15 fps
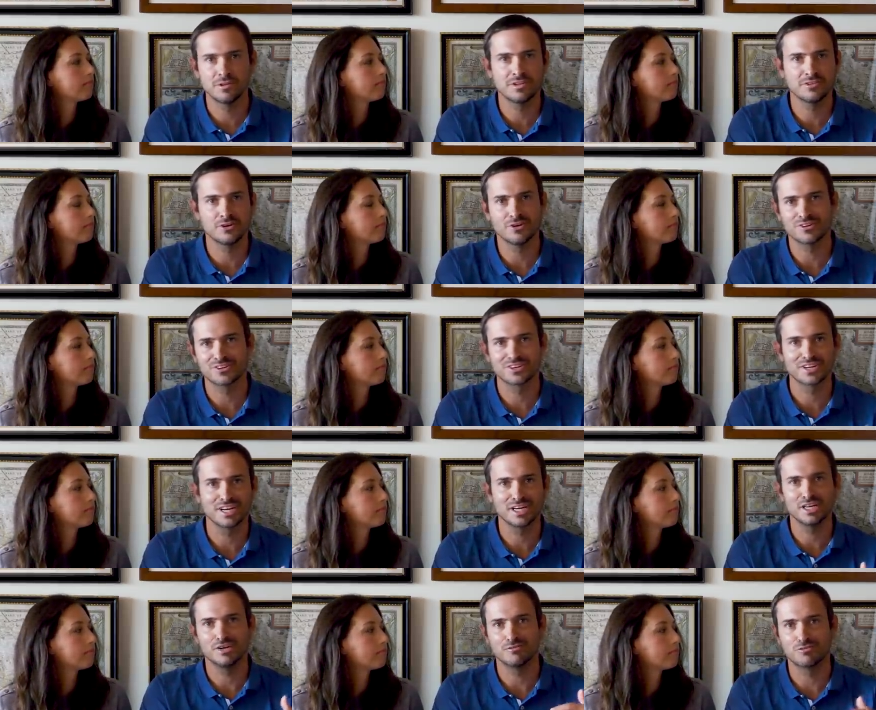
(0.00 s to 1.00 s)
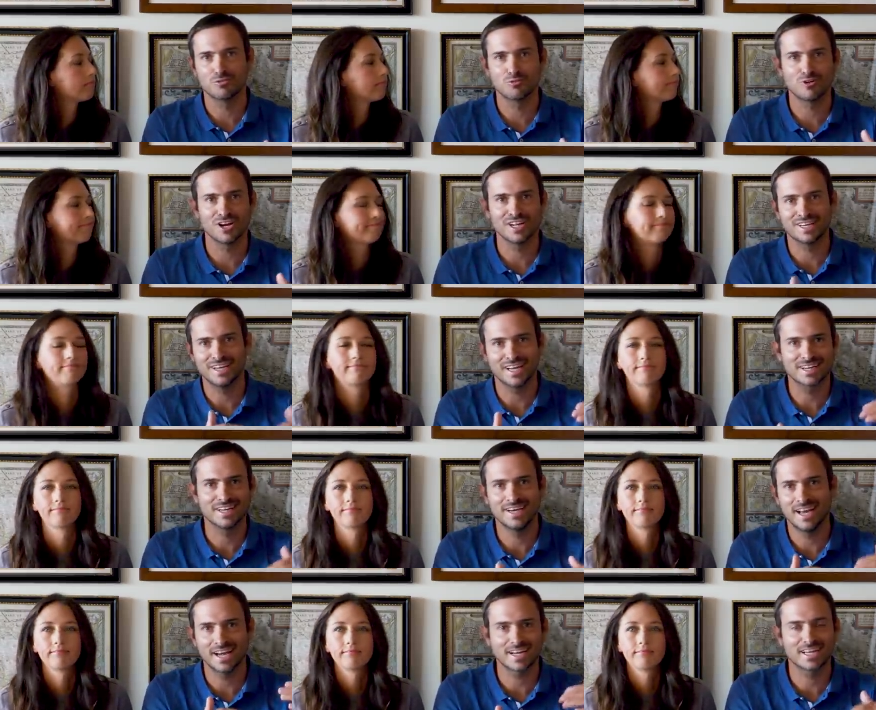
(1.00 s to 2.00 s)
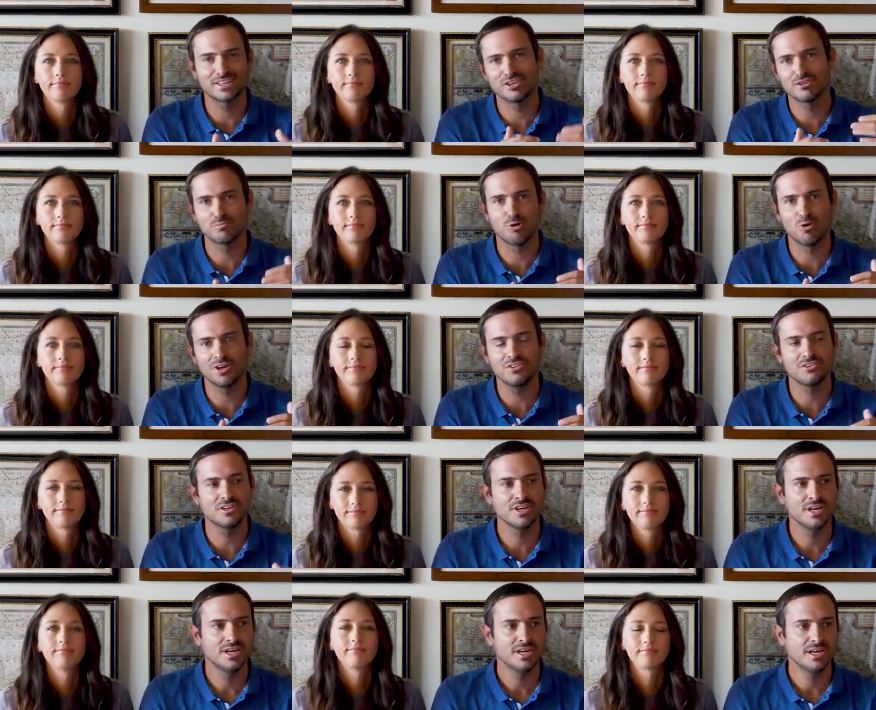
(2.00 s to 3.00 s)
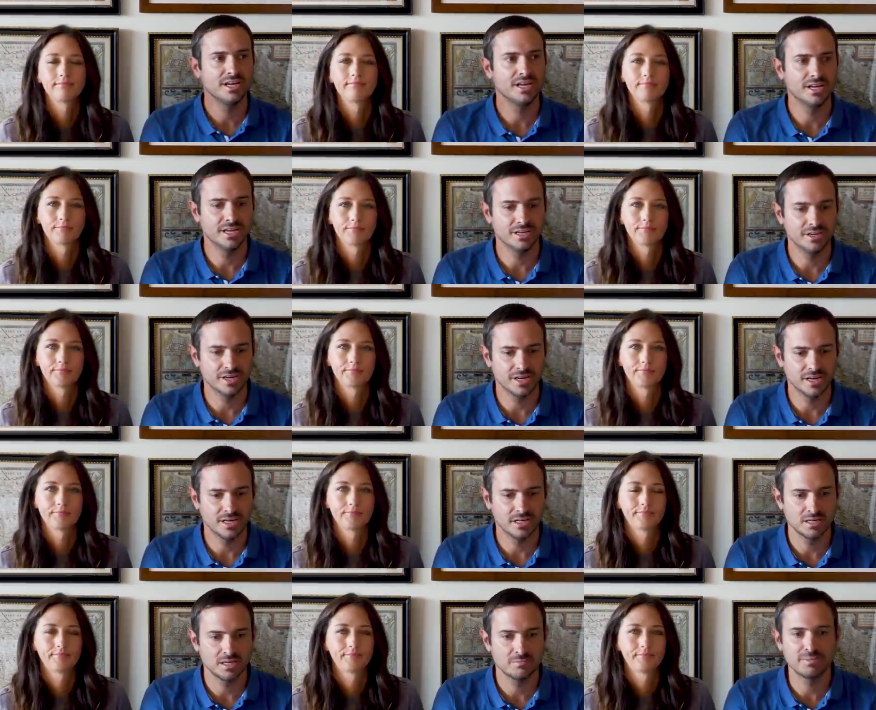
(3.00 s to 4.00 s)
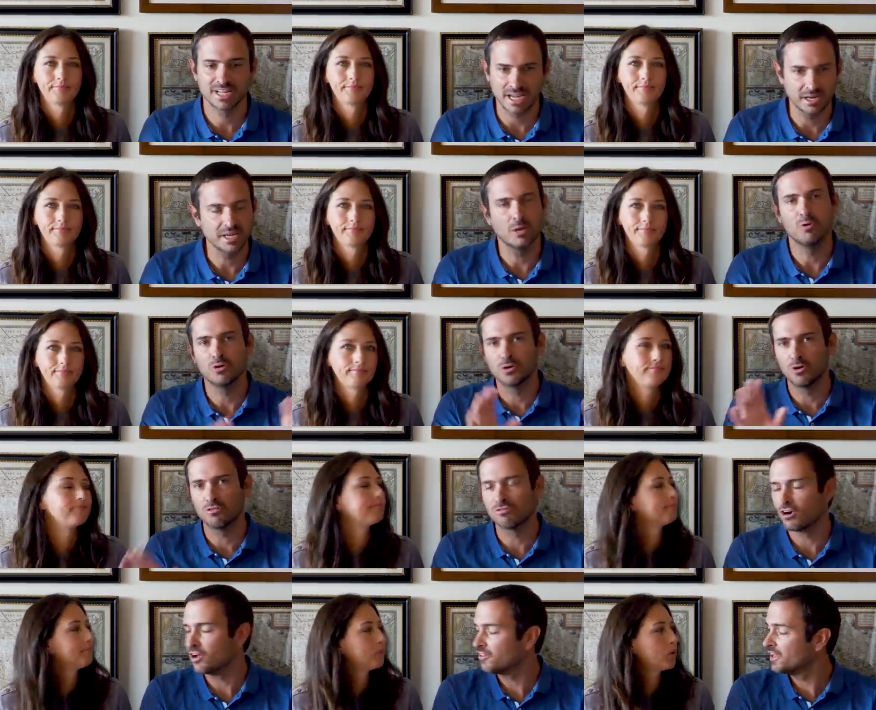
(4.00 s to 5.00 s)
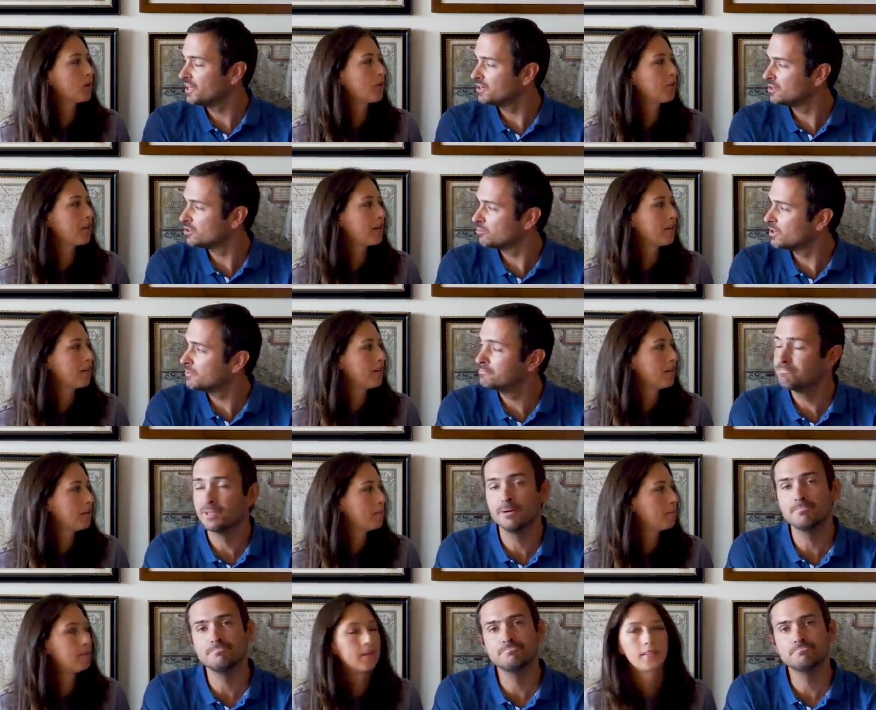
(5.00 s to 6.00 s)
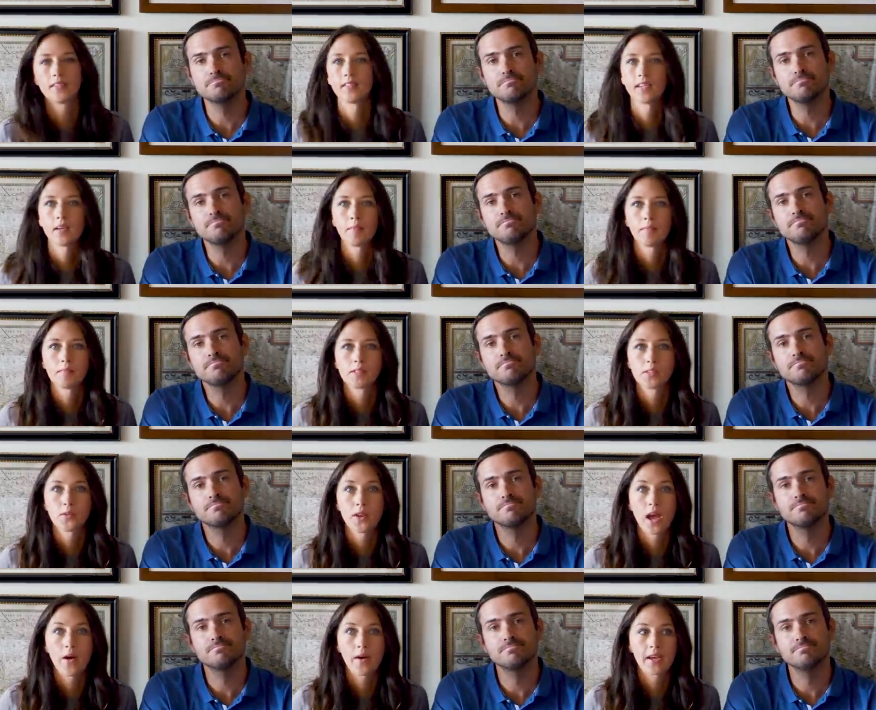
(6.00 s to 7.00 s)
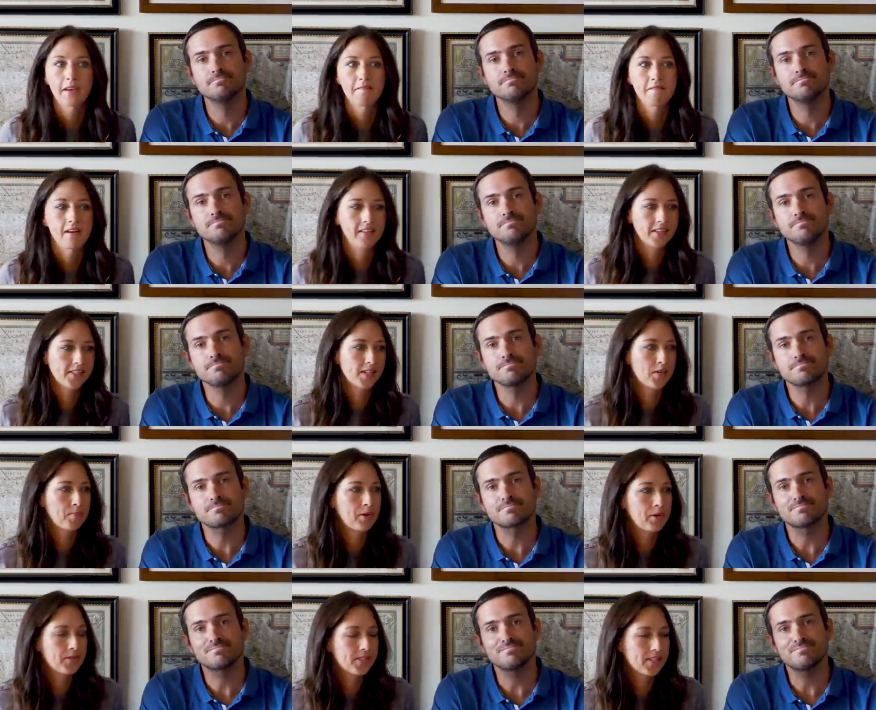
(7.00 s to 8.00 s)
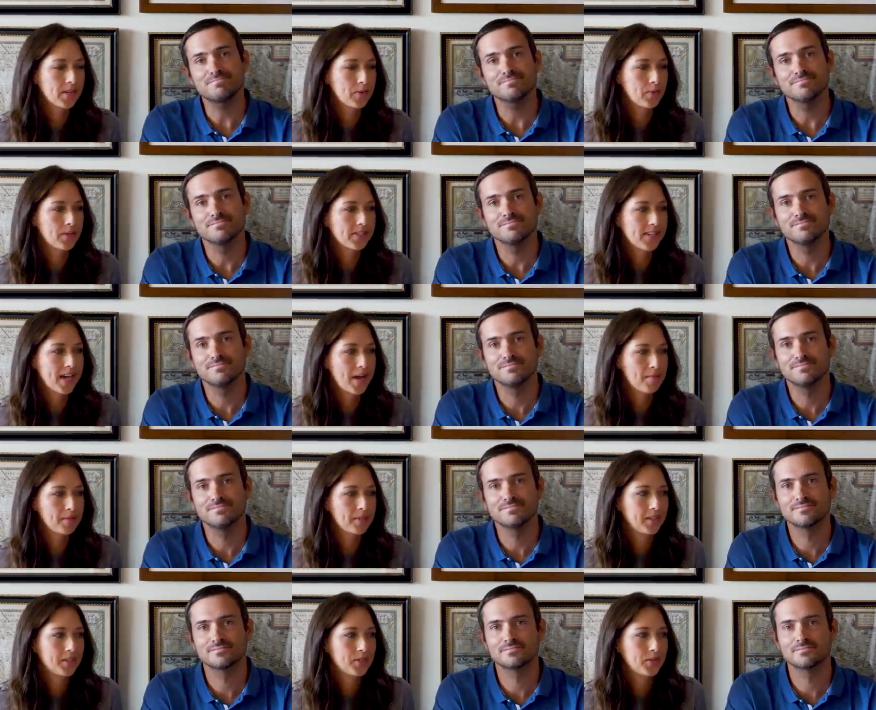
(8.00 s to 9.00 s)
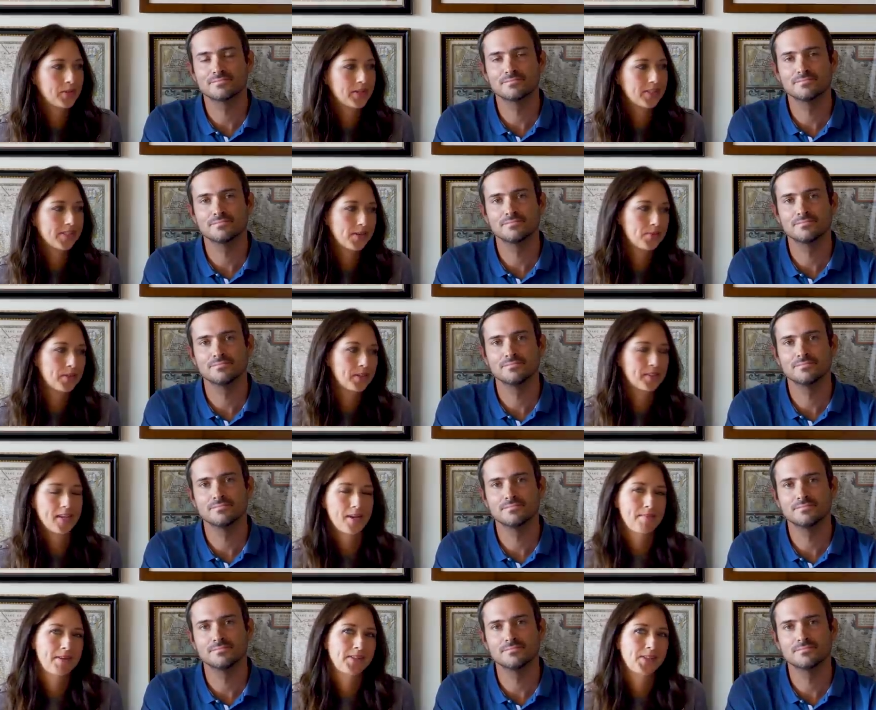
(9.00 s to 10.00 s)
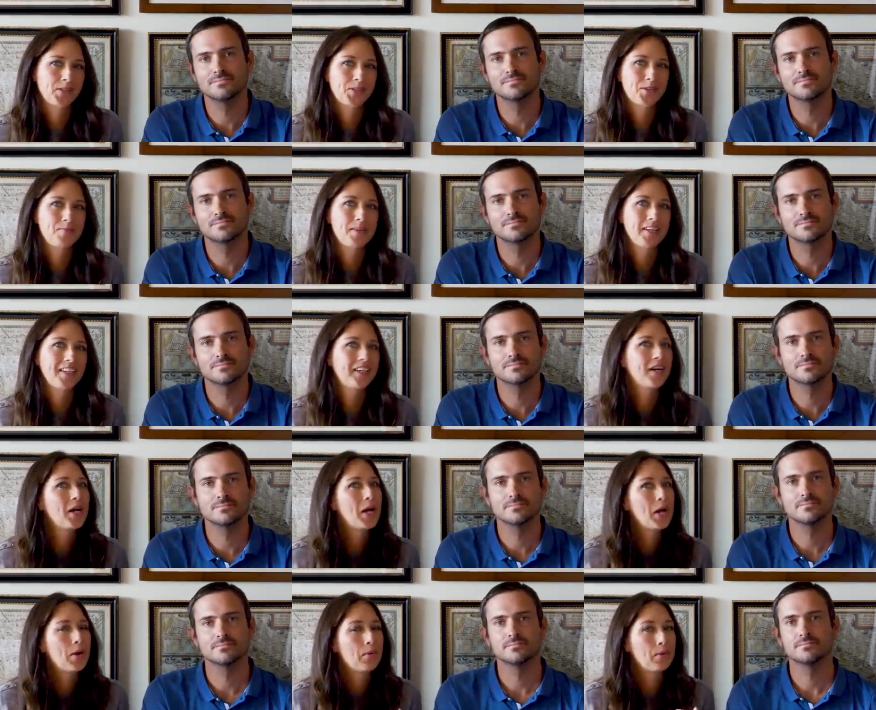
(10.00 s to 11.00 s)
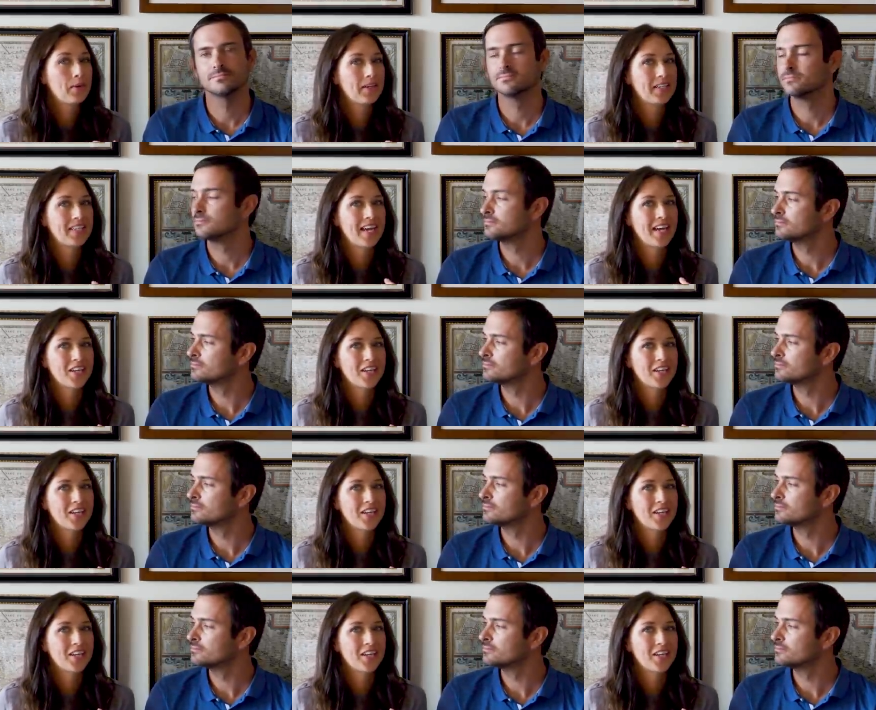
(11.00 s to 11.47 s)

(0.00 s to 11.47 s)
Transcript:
Speaker 1: they're kind of running neck and neck at this point. And, uh, but again, yeah, we'll go over all that in a little bit.
Speaker 2: Yeah. But yeah, so now I can finally start posting what's happening to us in real time on social media. We wanted to